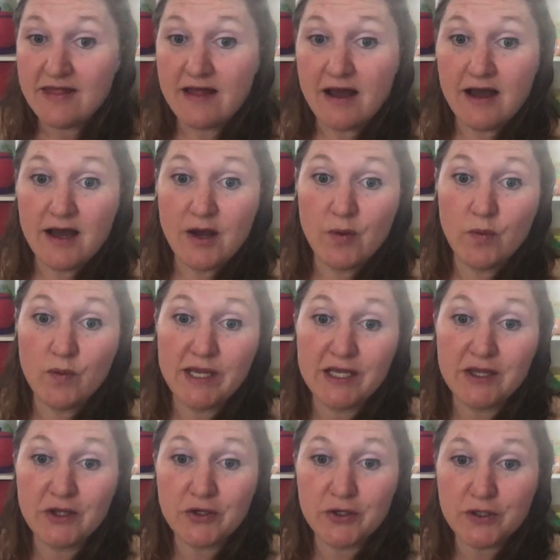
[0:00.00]
Uh, we
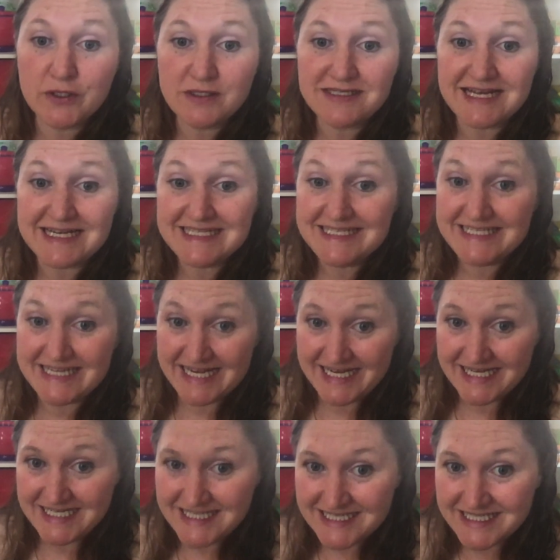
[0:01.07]
learned a
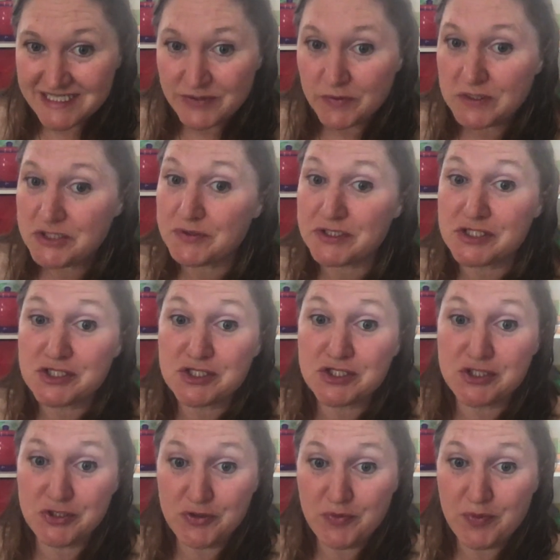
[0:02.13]
dance, which was
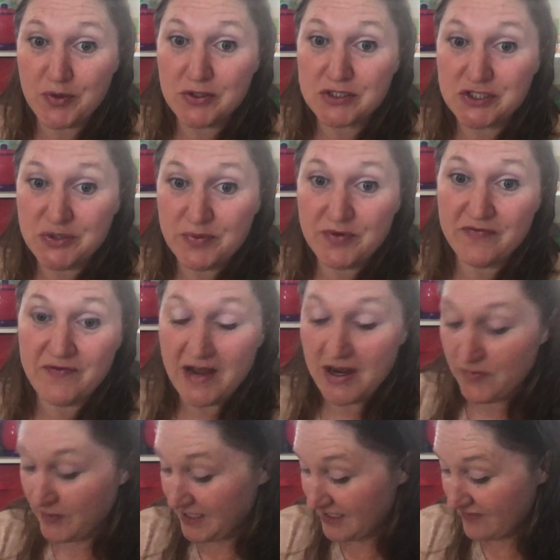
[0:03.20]
super, super
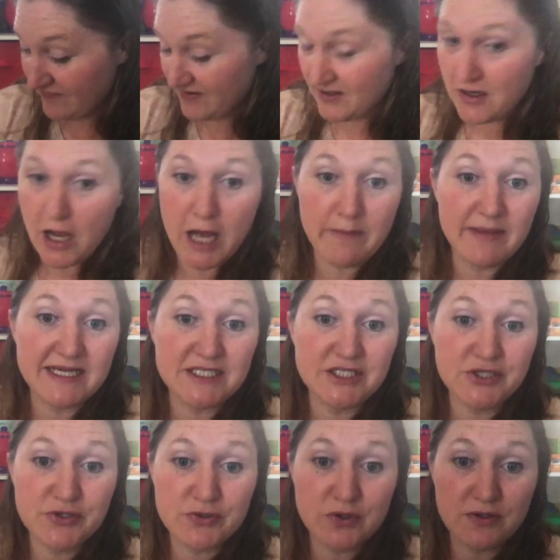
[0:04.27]
fun. We even got my
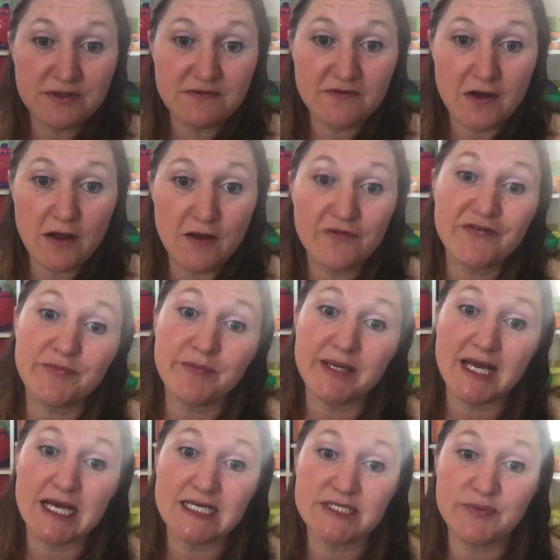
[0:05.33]
two-year-old involved
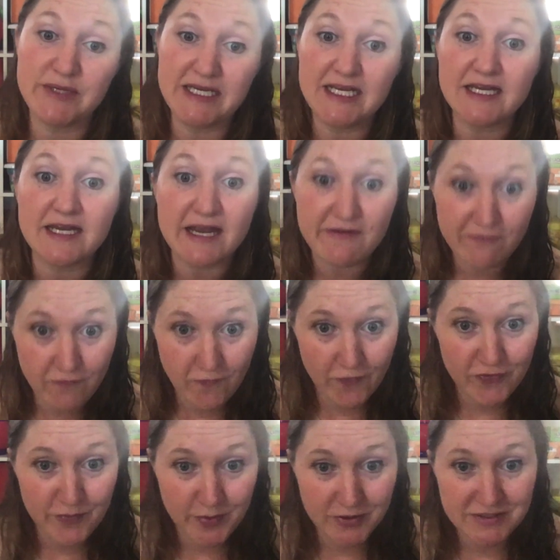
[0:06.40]
because we needed a
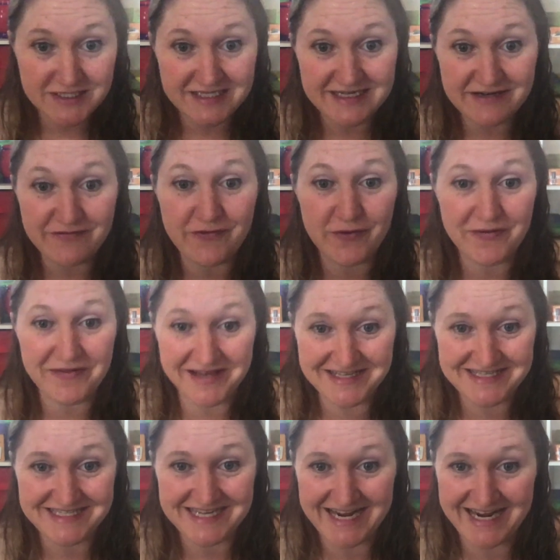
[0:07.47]
fourth person for
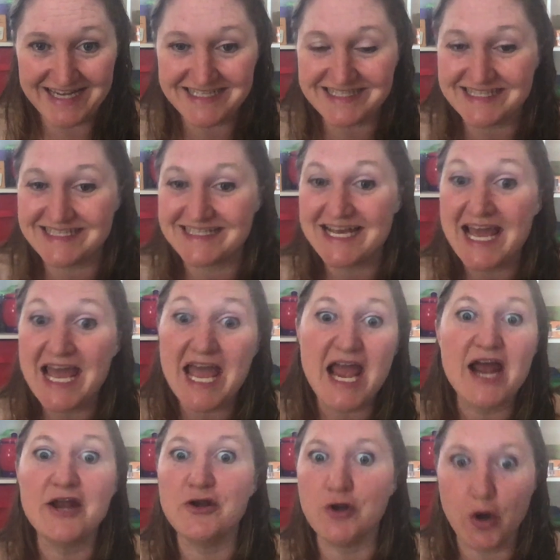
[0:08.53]
this dance and